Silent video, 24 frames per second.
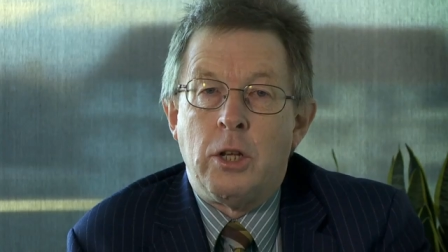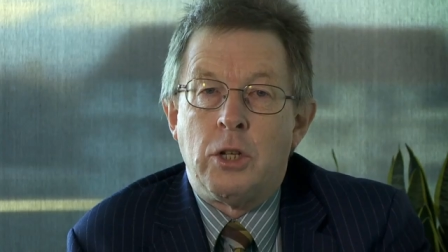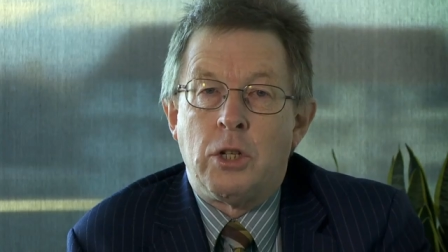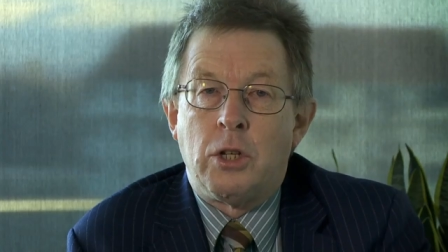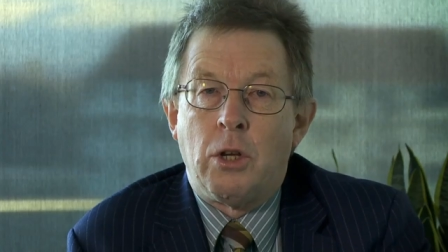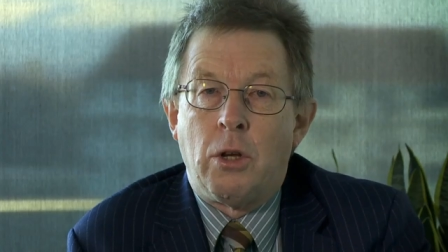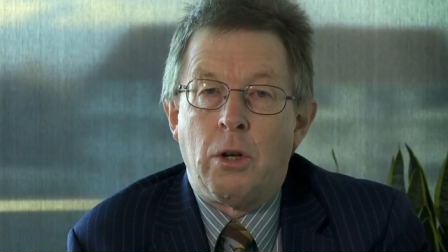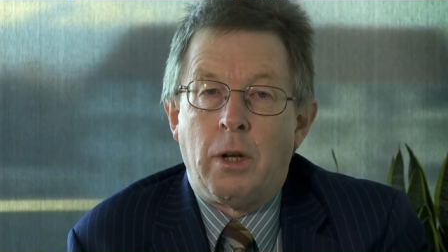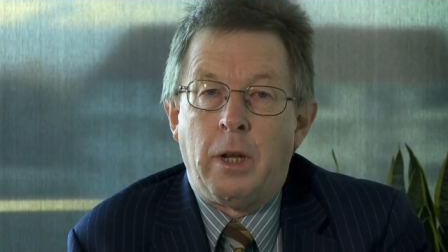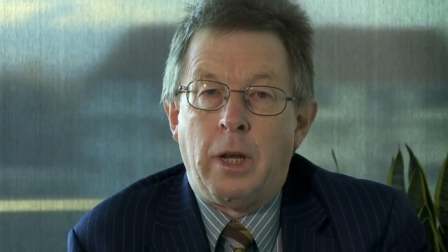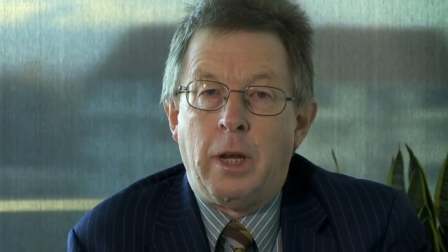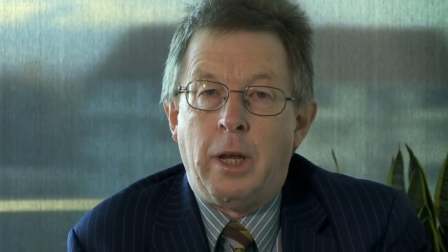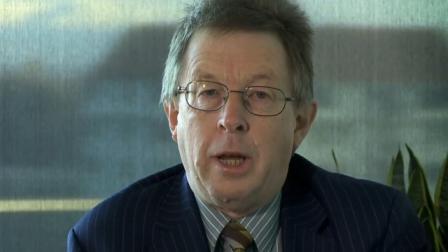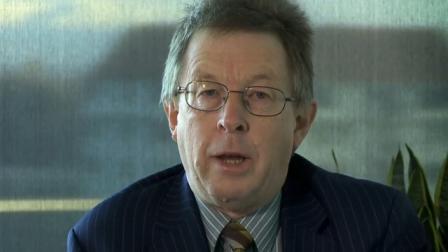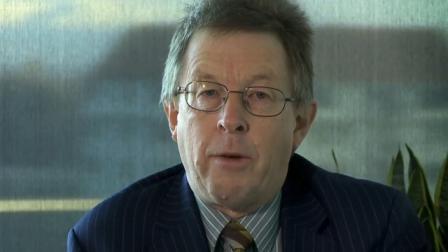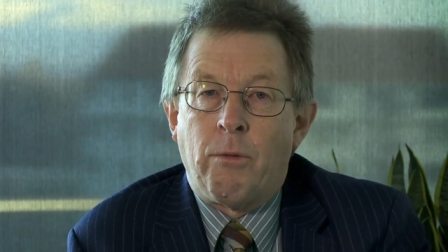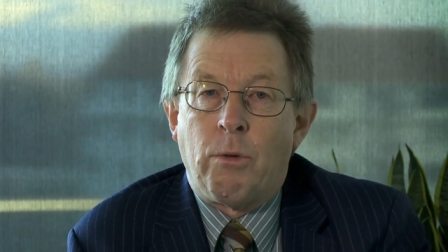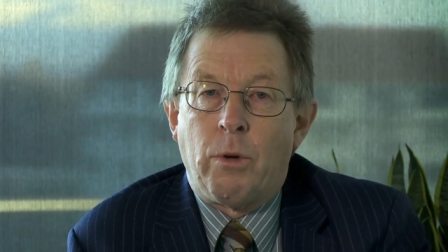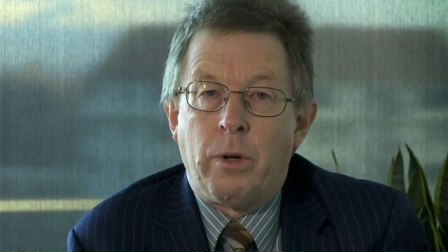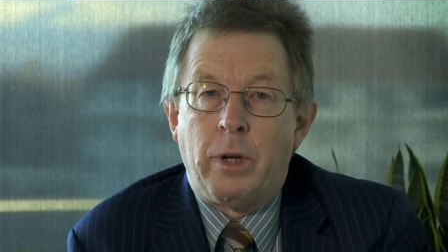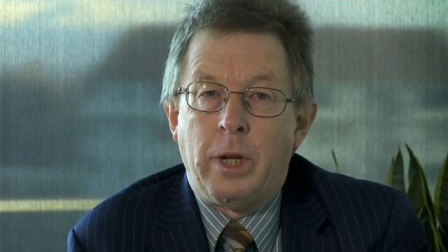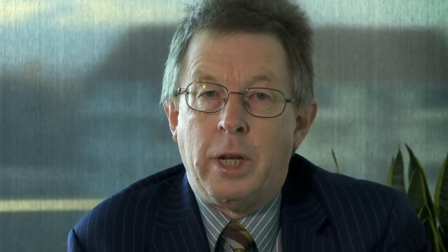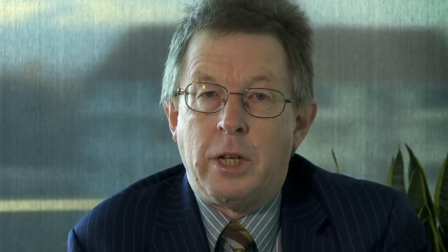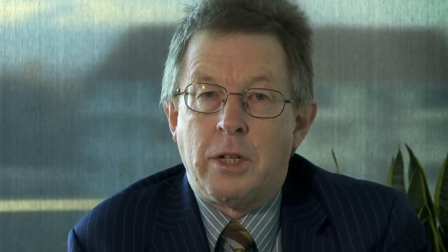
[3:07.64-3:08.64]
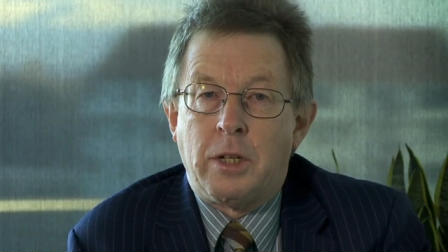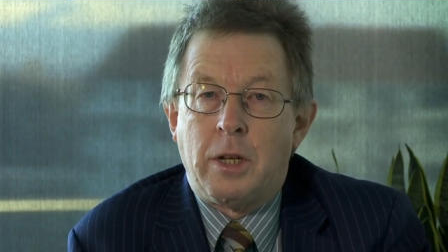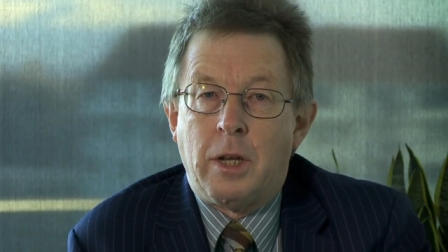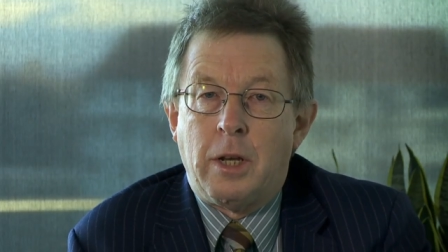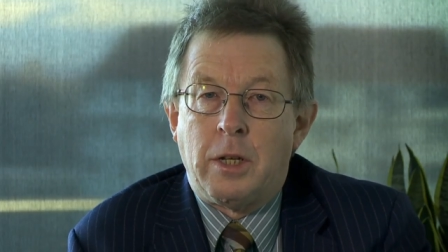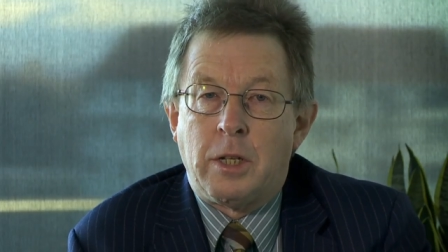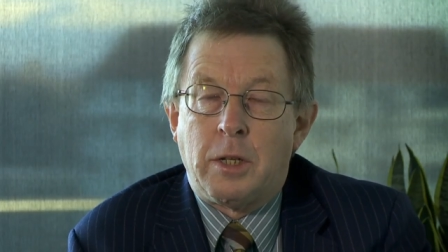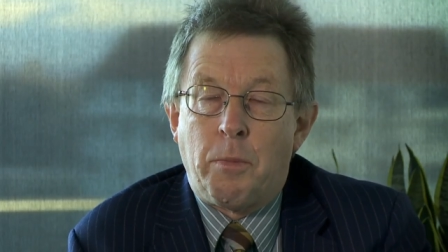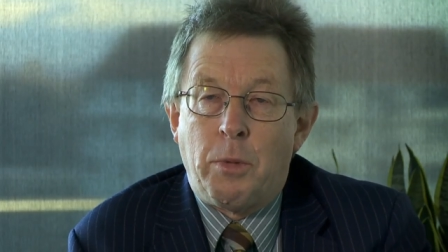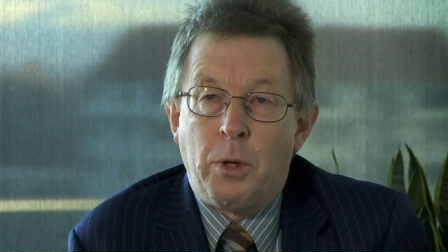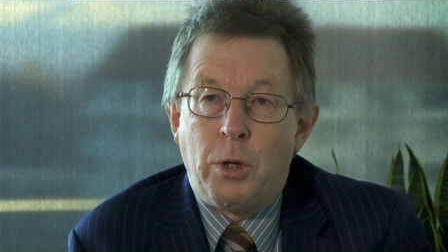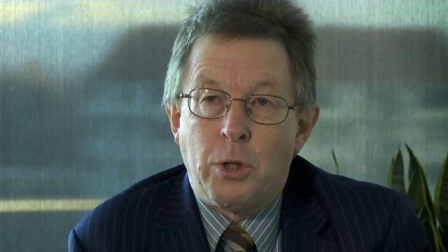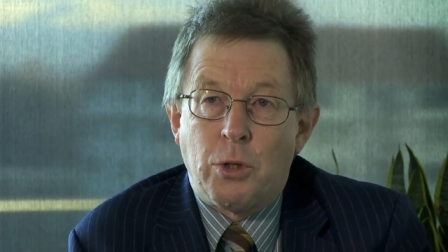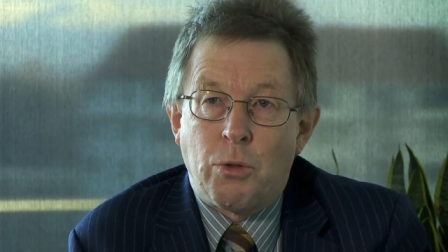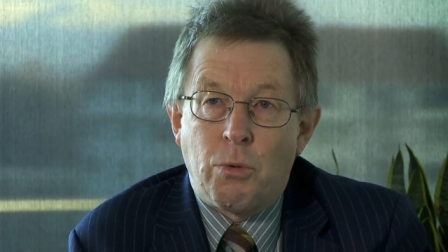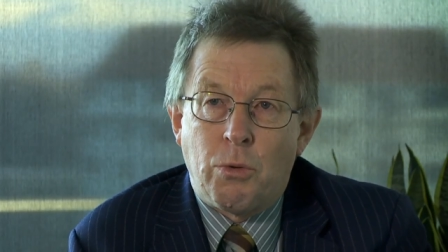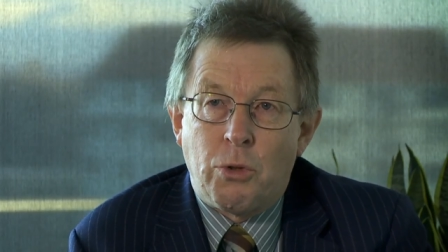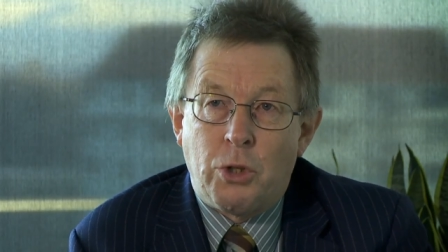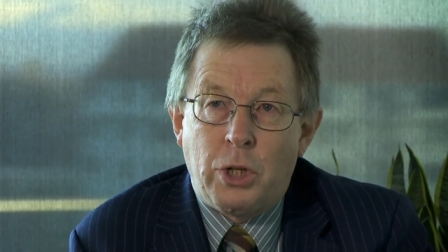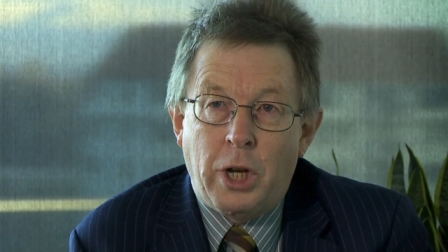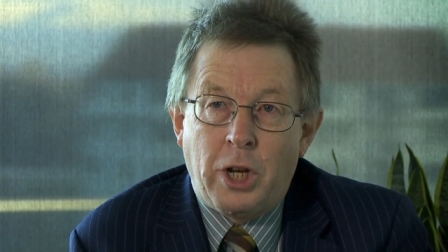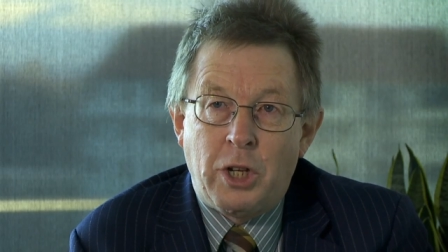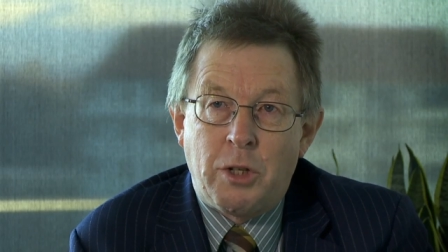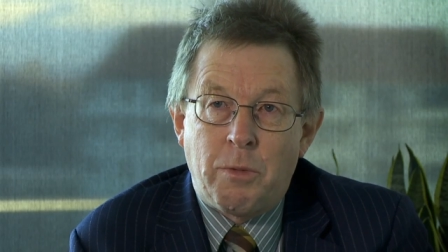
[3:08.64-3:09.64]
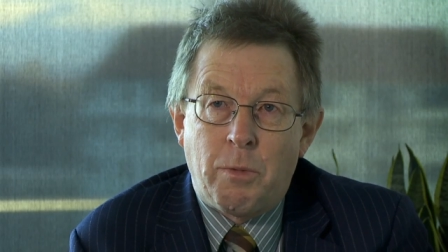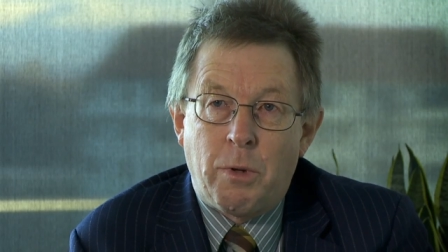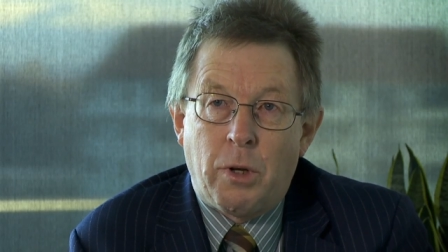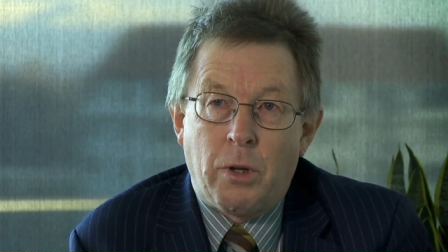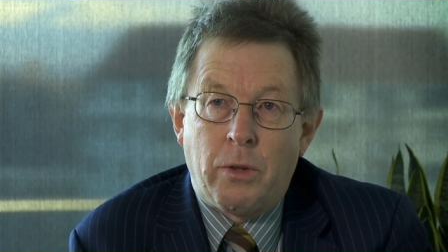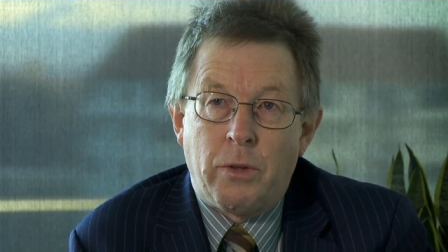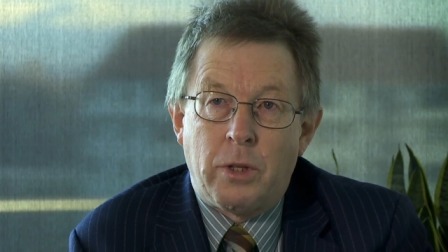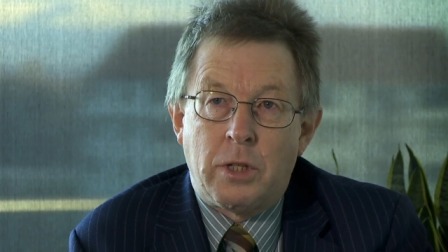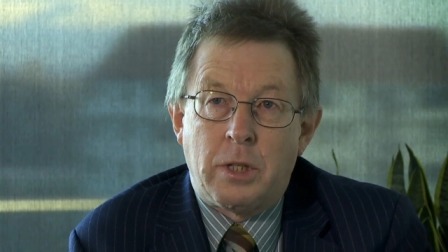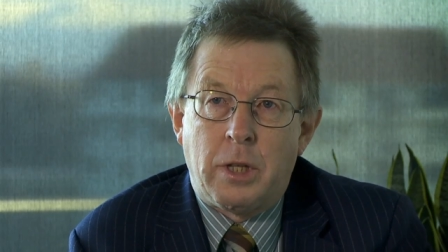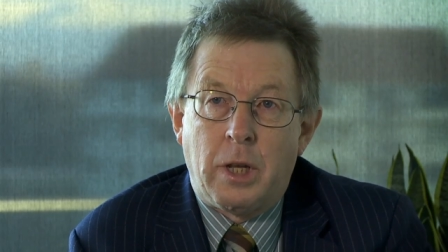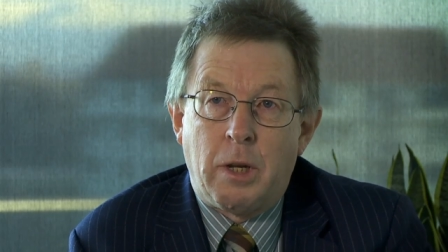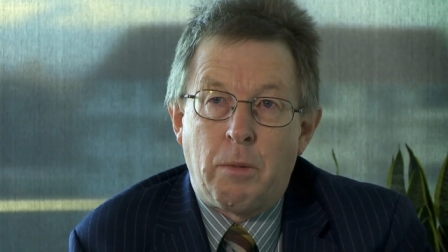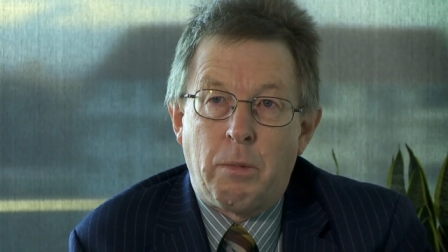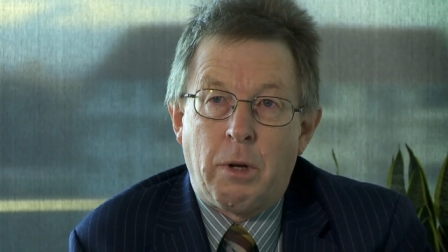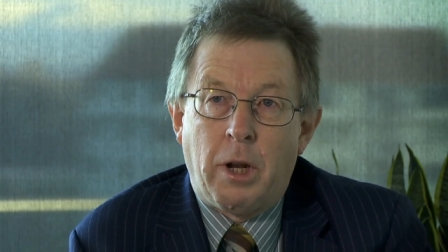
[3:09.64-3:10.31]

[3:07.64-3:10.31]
Certainly everyone has a, has a personal judgment on this thing,